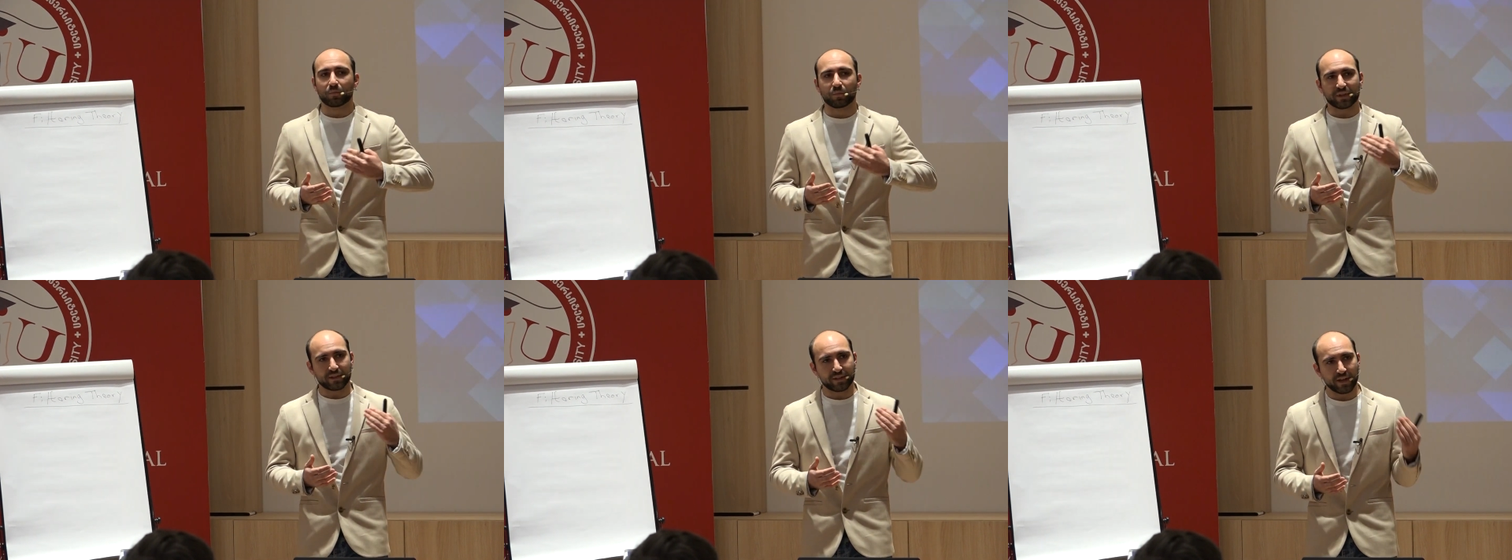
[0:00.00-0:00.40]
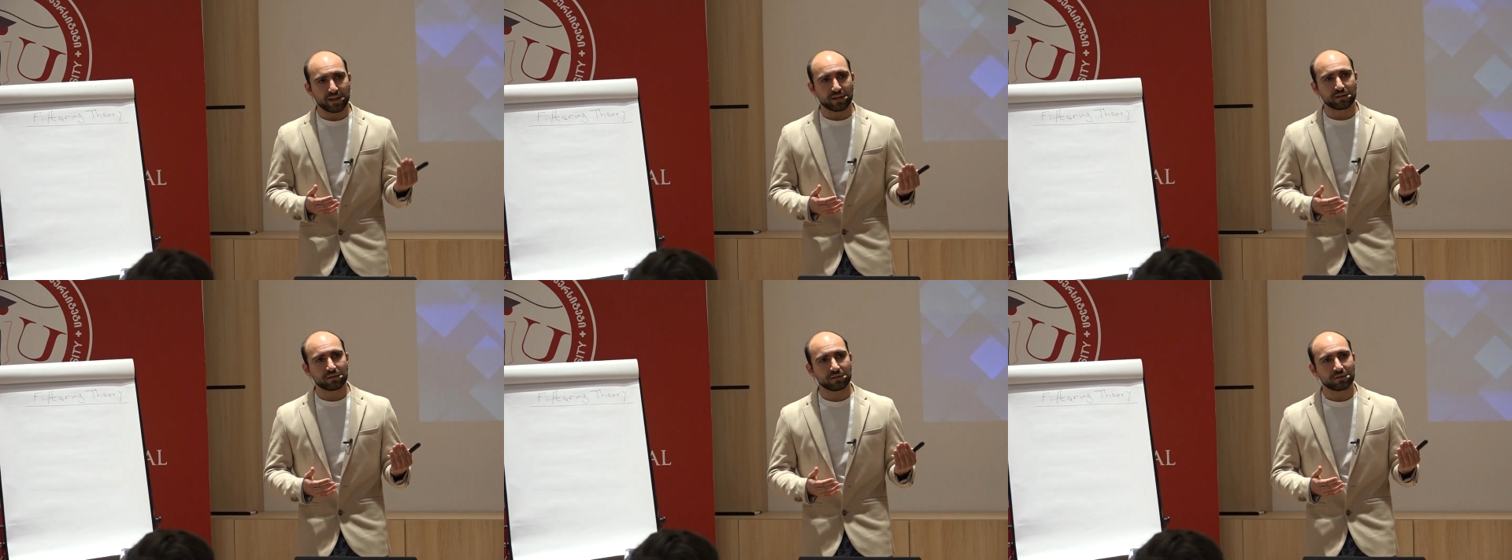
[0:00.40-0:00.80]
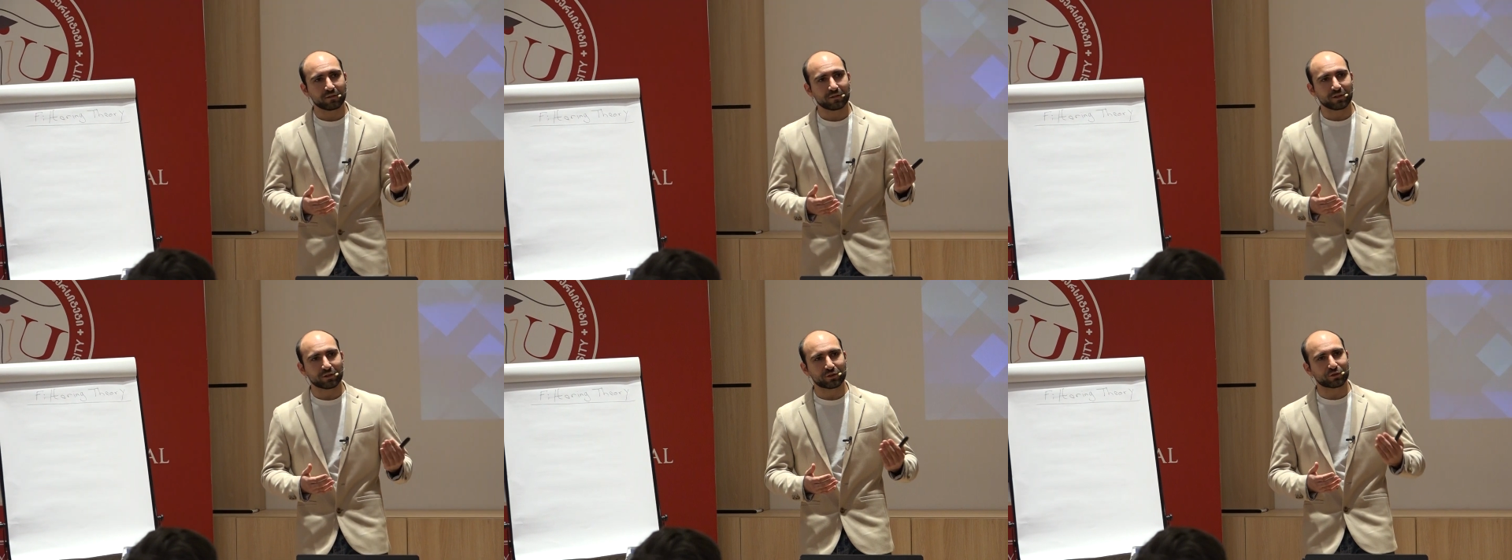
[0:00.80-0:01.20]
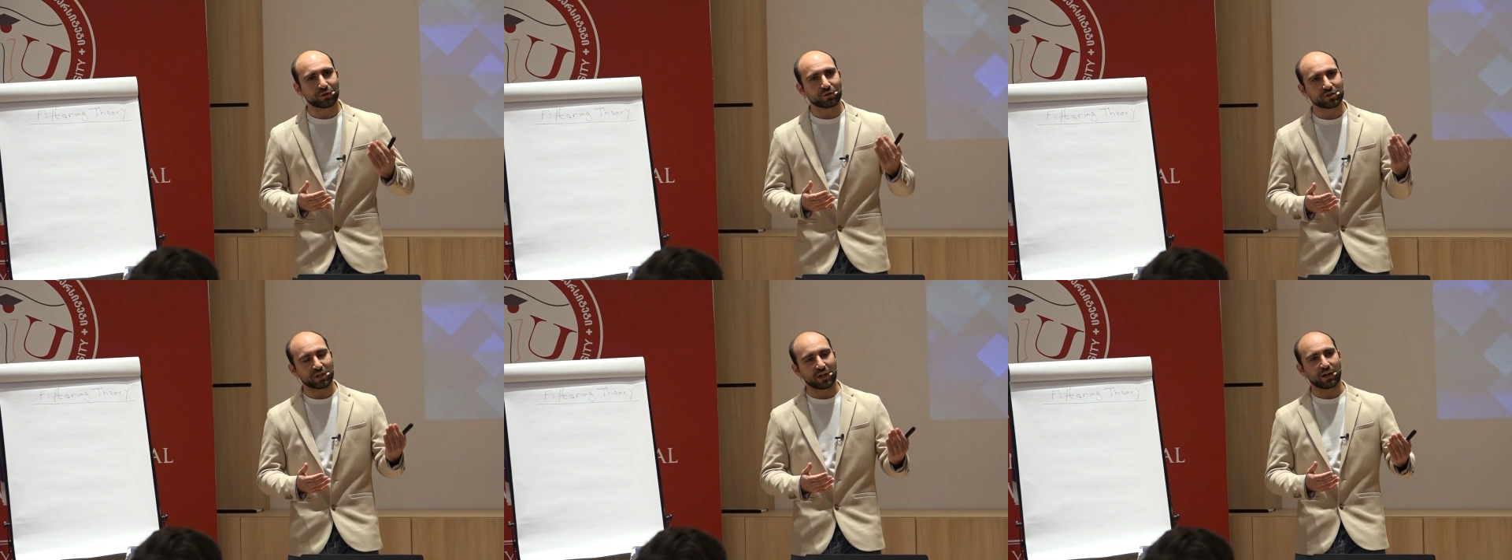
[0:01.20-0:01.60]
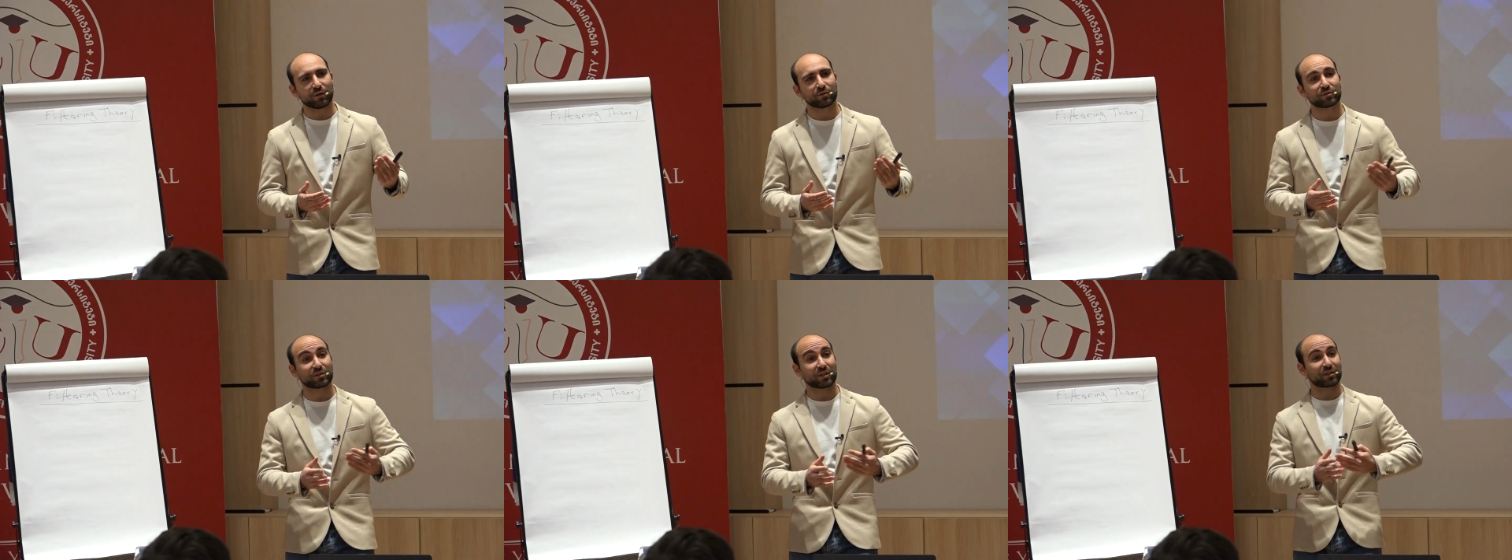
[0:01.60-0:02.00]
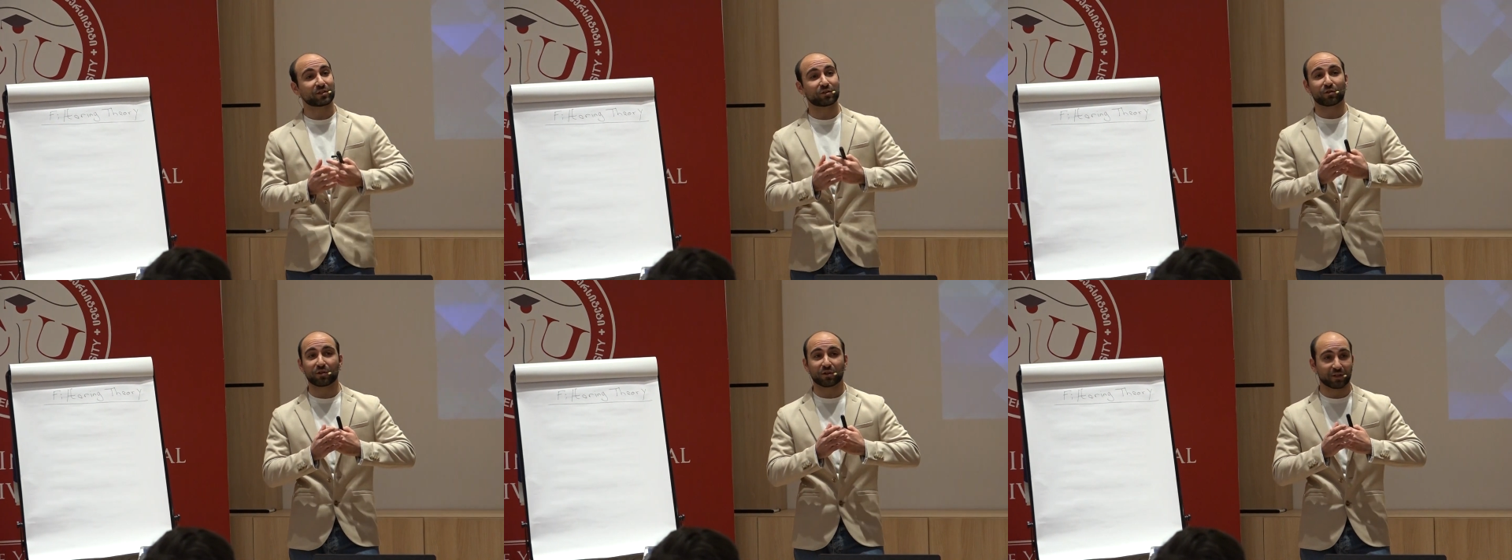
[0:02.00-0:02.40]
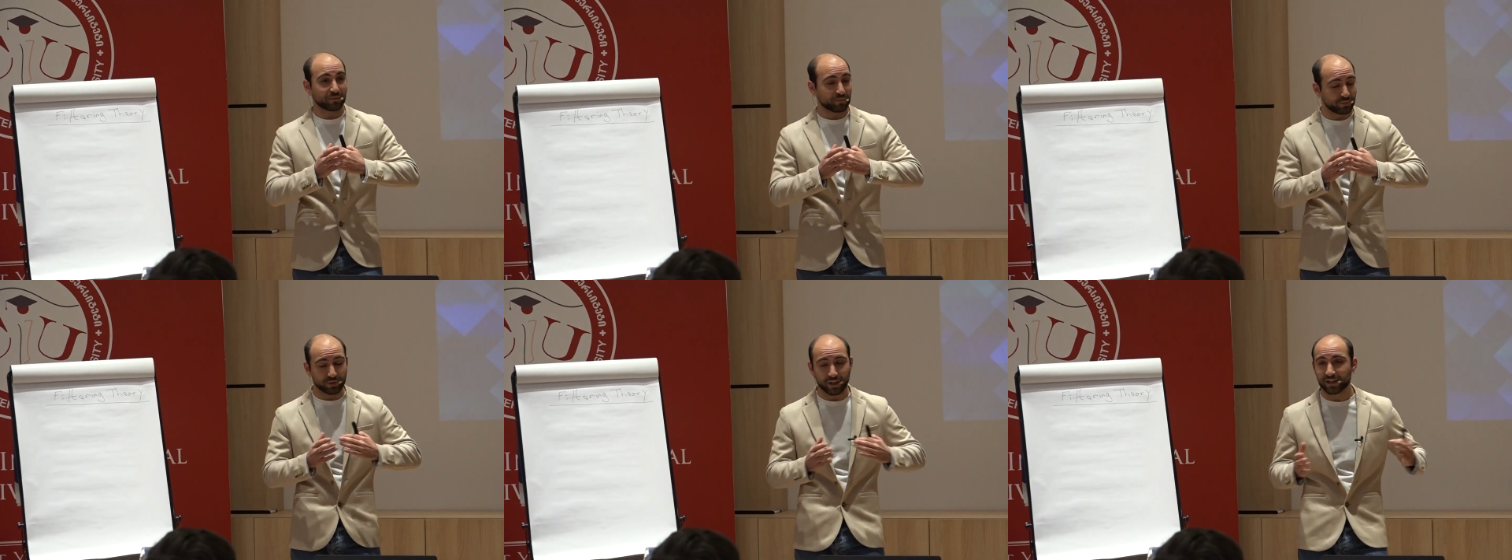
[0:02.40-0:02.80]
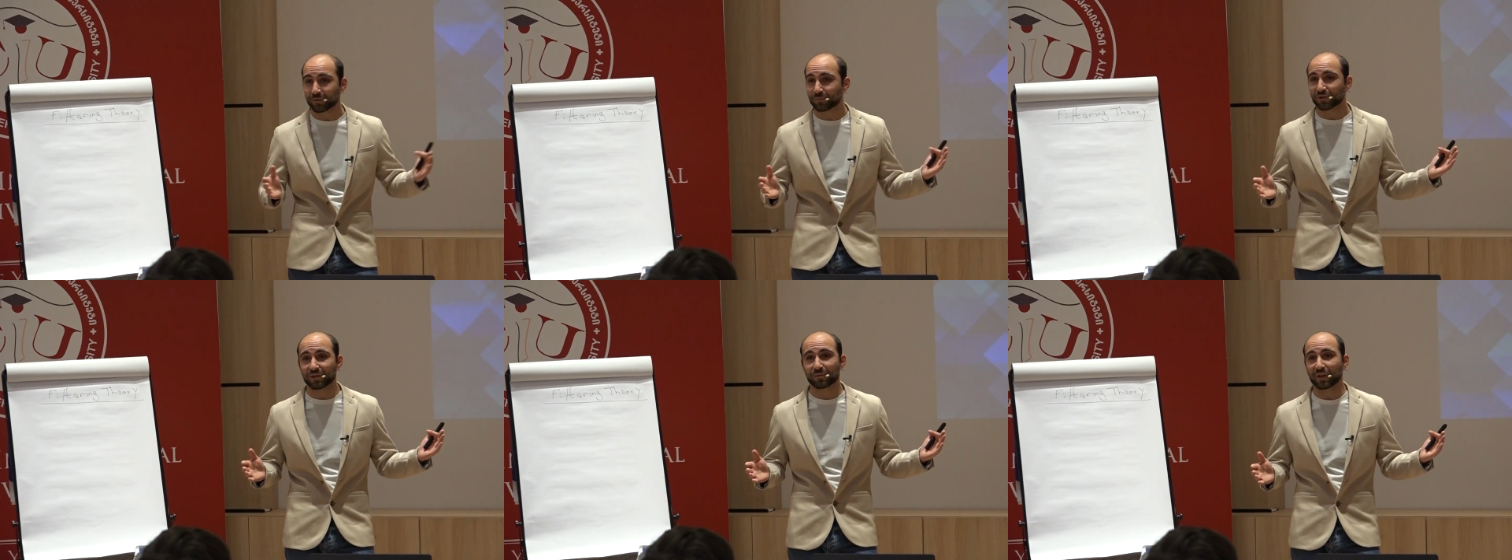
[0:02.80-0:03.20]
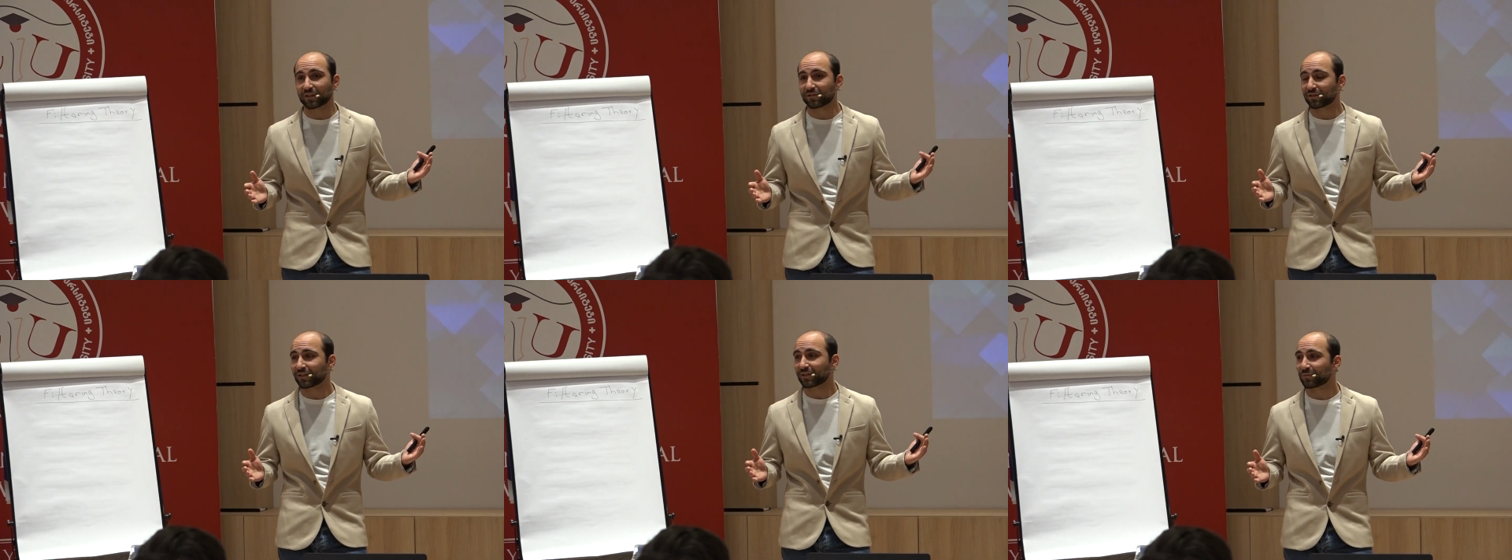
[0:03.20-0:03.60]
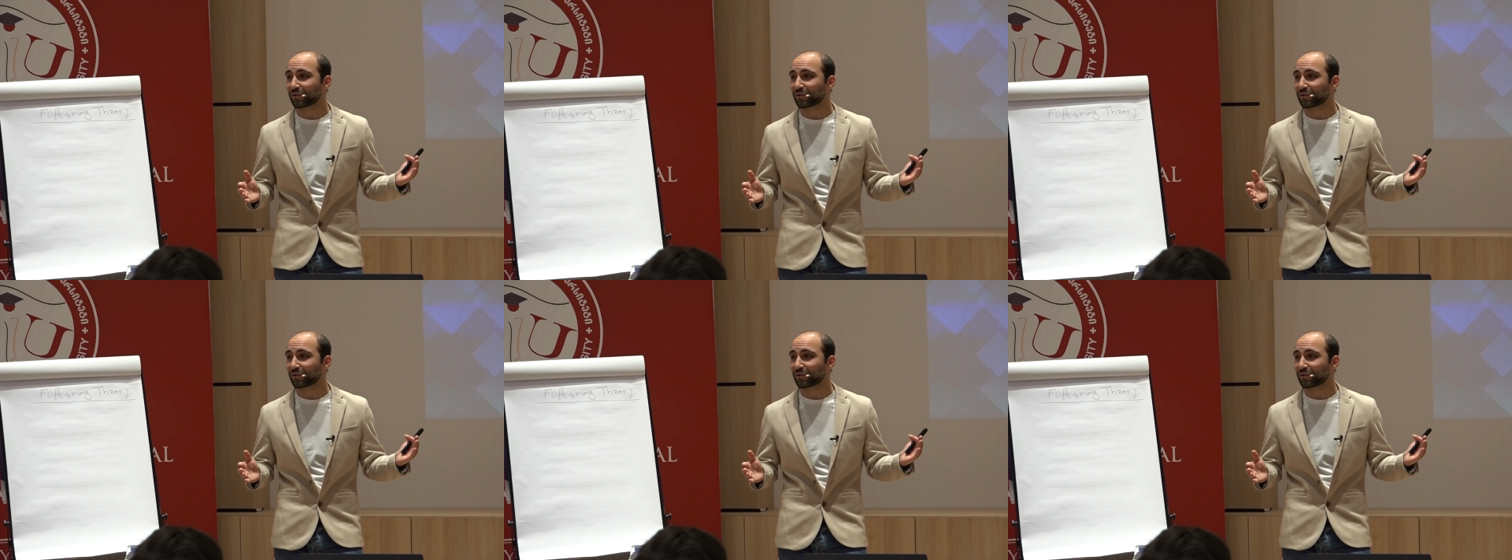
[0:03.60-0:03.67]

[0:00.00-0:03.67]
but then it turns out that your planning was amazing,